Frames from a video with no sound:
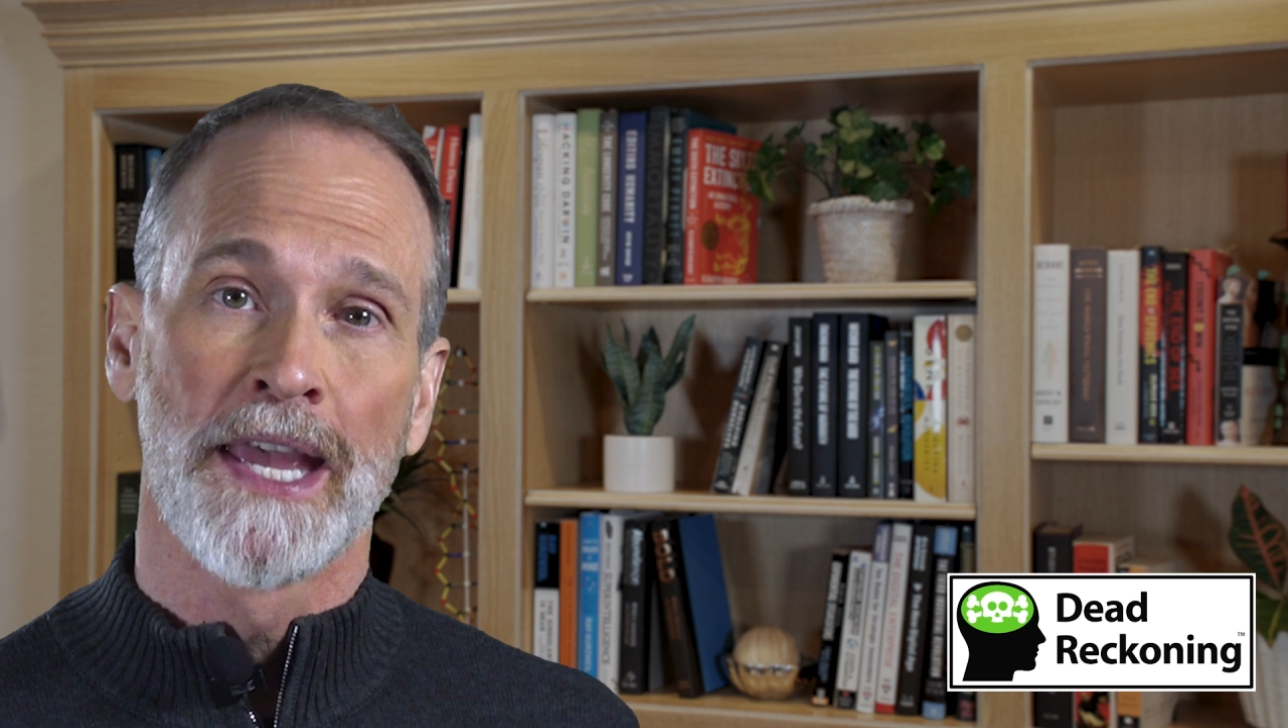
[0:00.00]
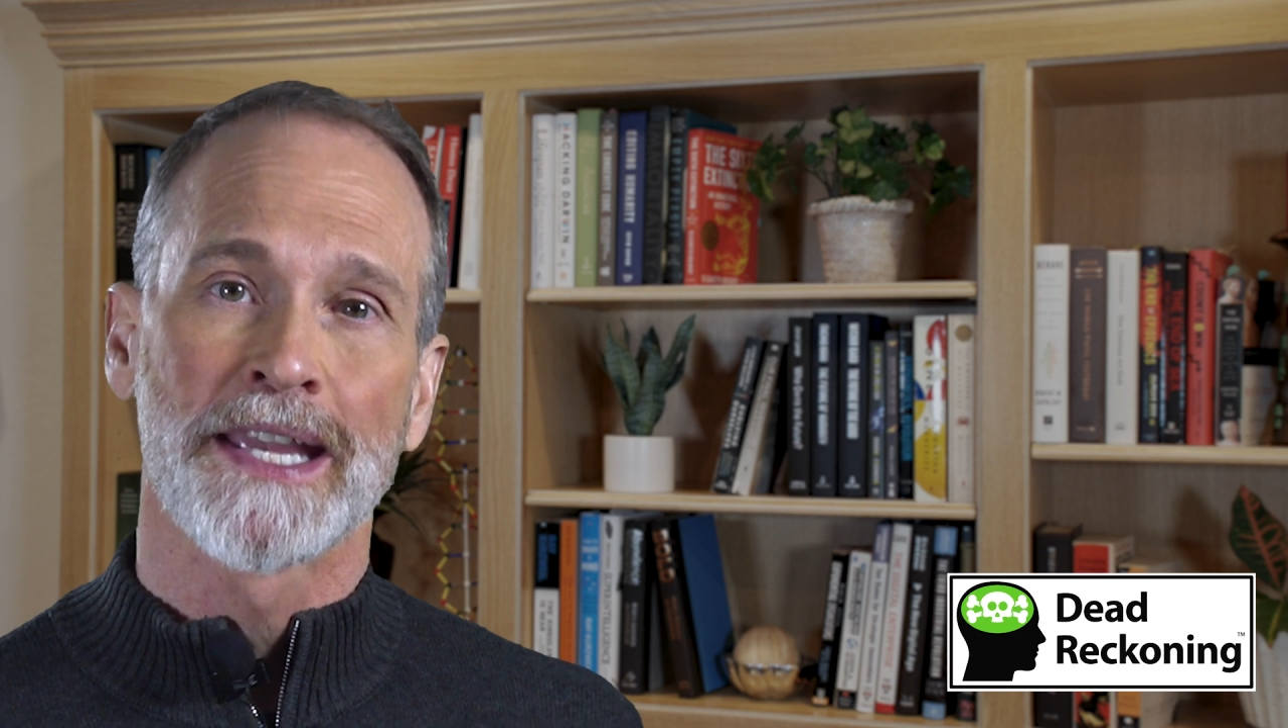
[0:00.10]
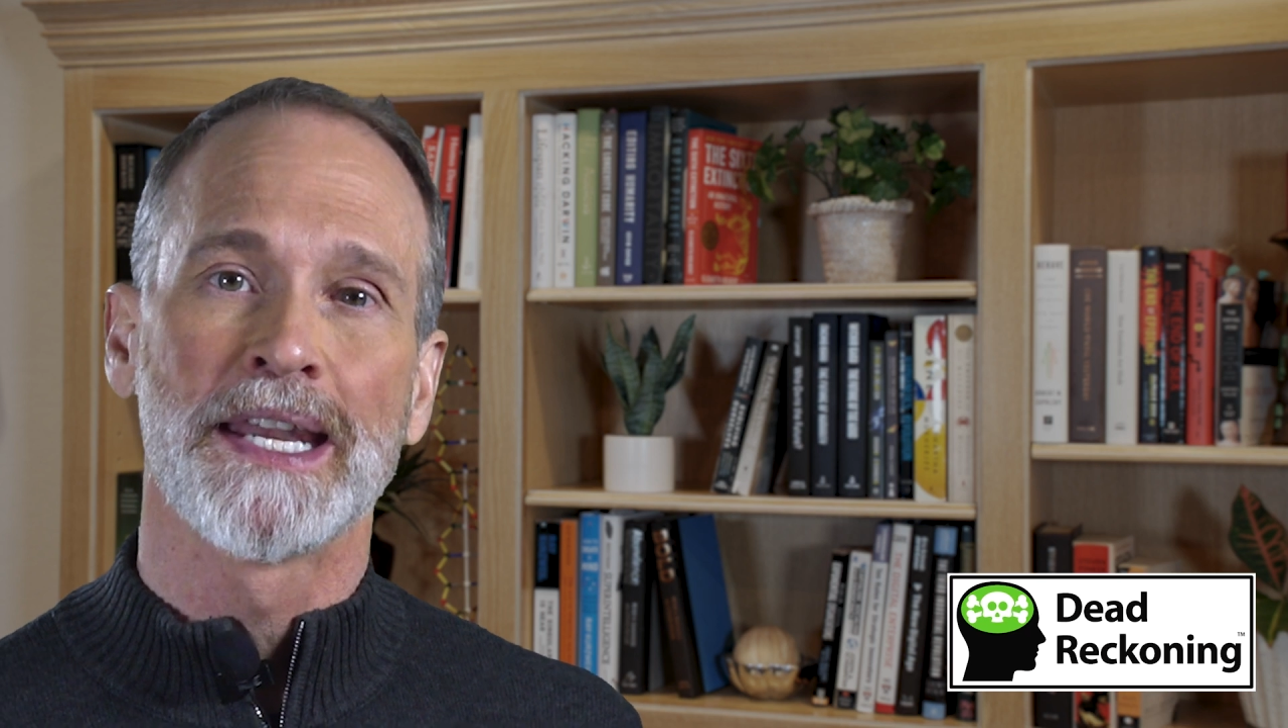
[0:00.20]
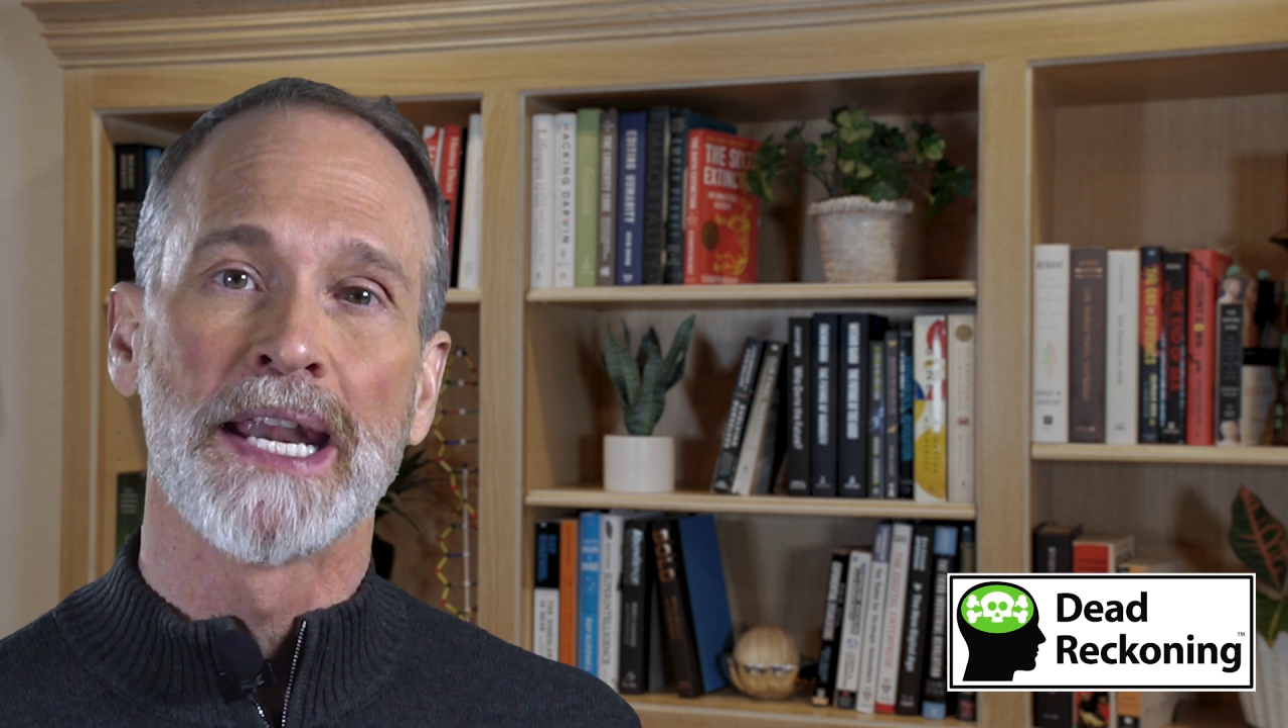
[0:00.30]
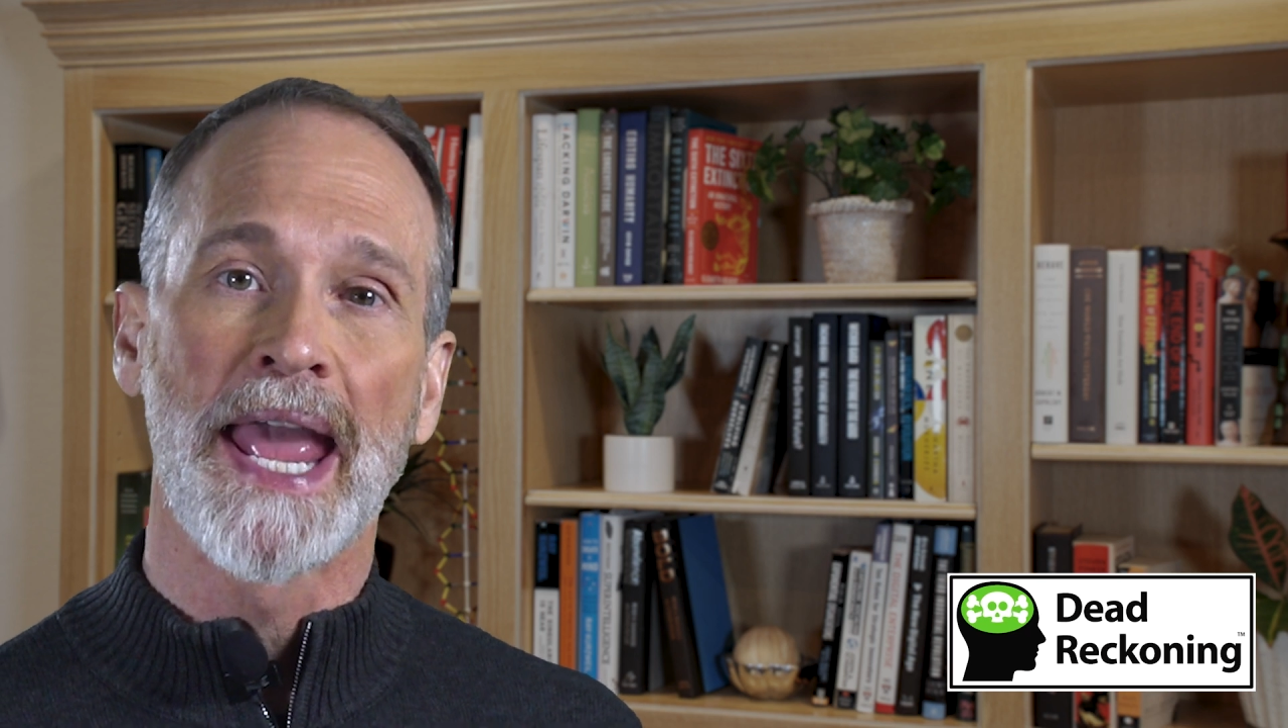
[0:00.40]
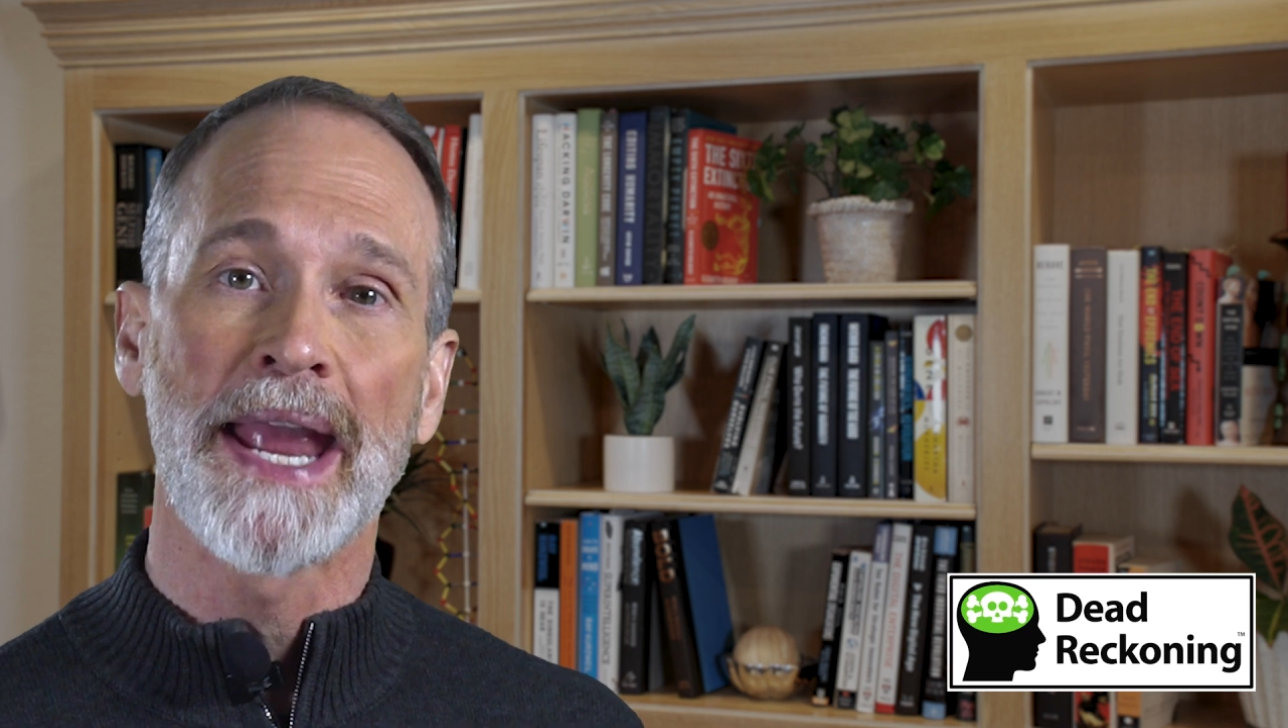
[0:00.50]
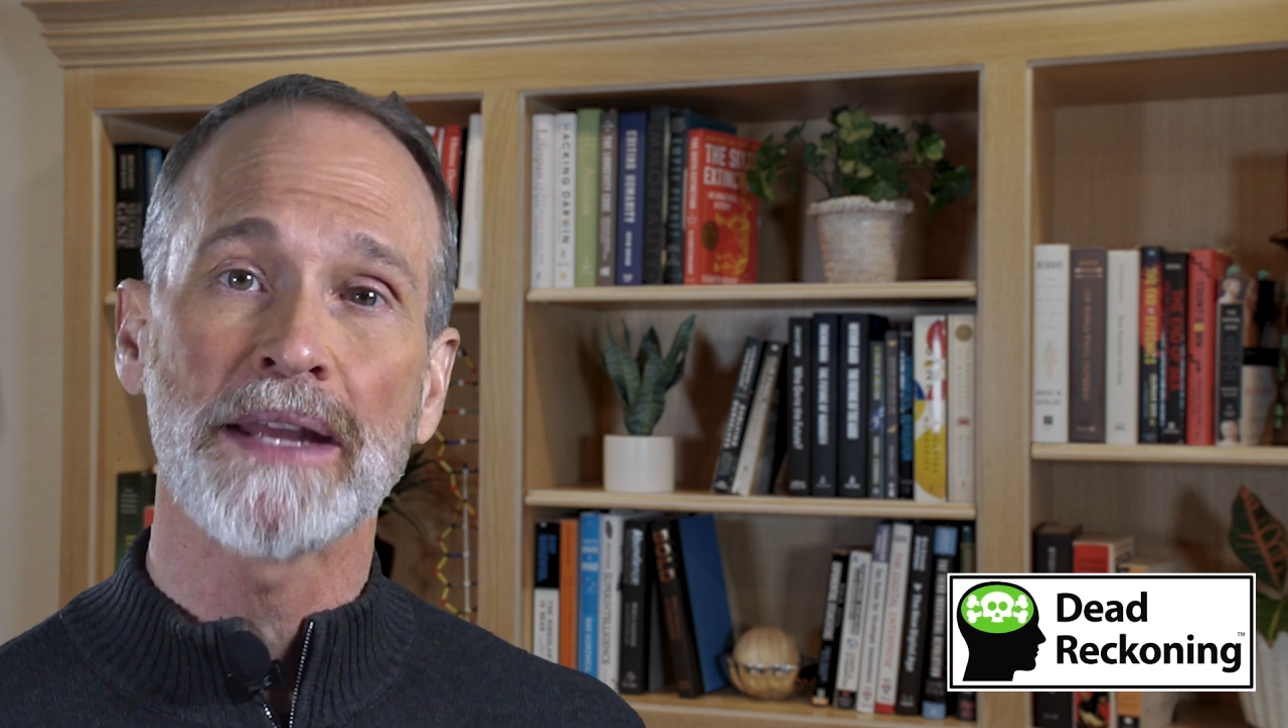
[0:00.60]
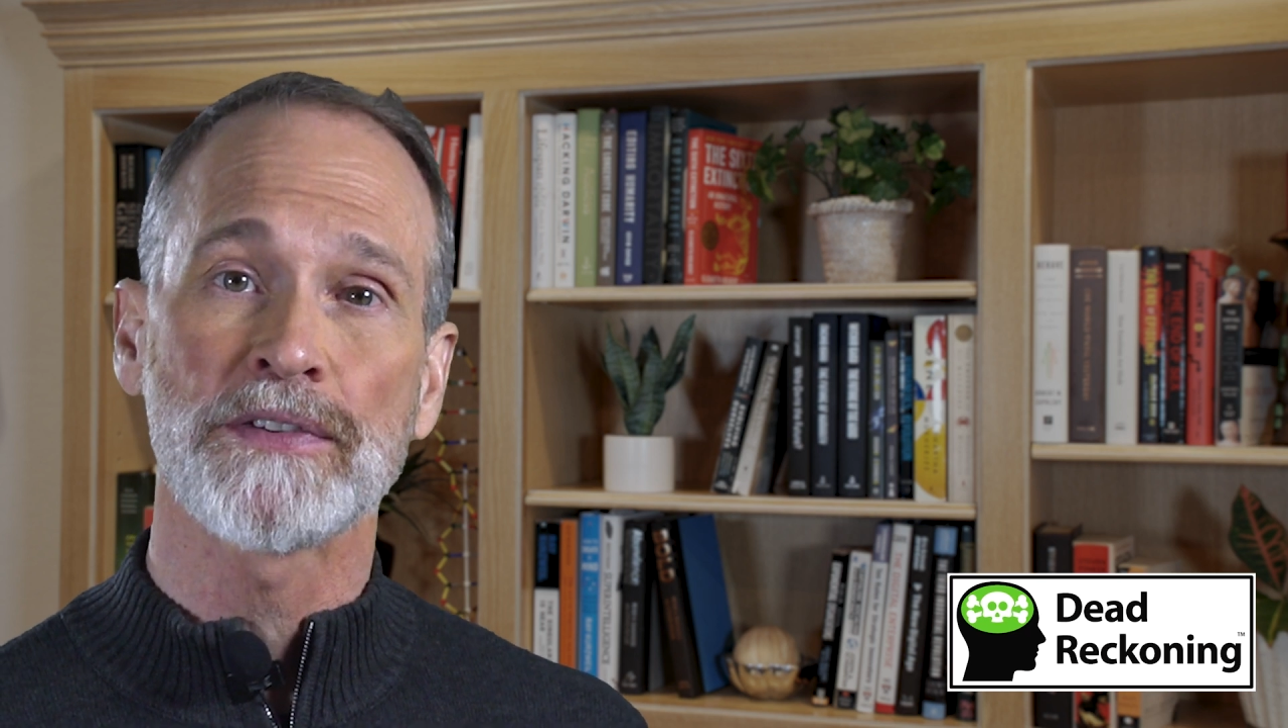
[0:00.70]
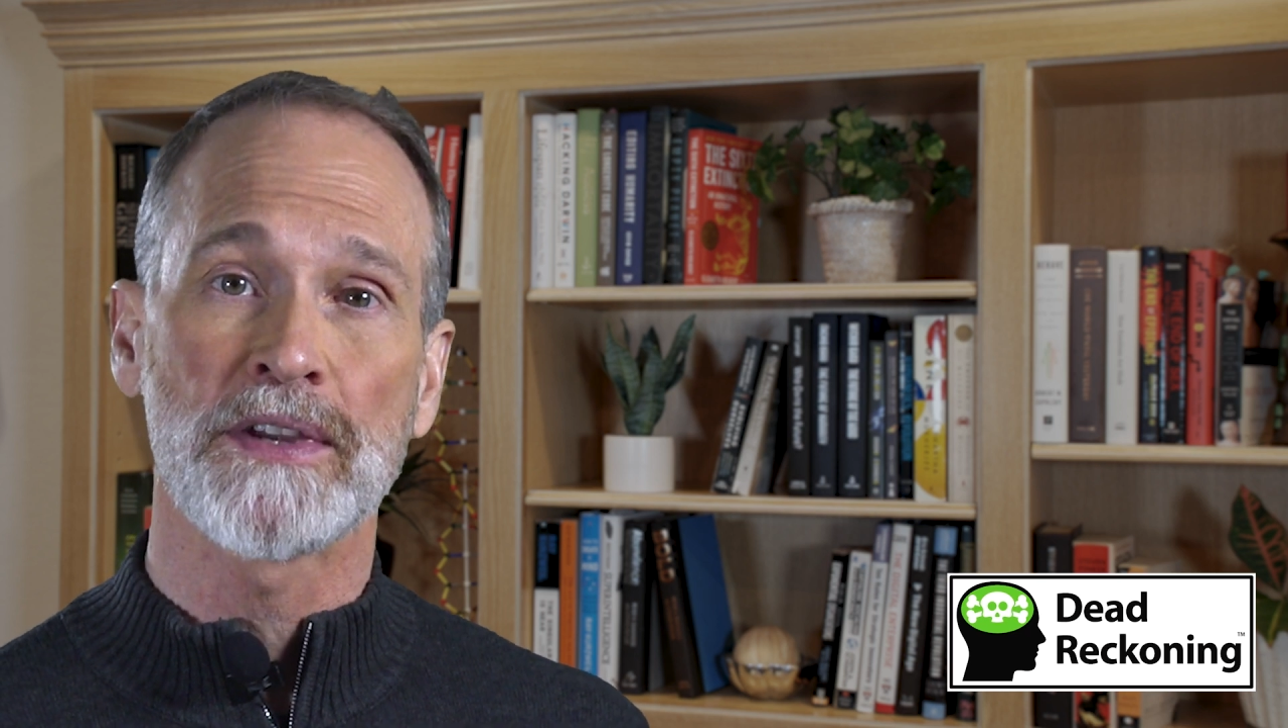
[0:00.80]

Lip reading: can enhance